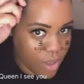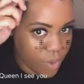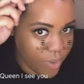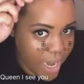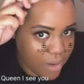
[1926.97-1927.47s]

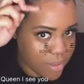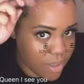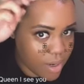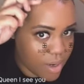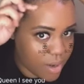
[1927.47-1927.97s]
without the
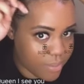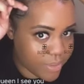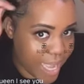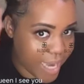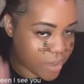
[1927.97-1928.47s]
um,
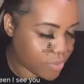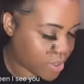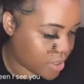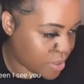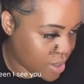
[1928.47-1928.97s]
black one.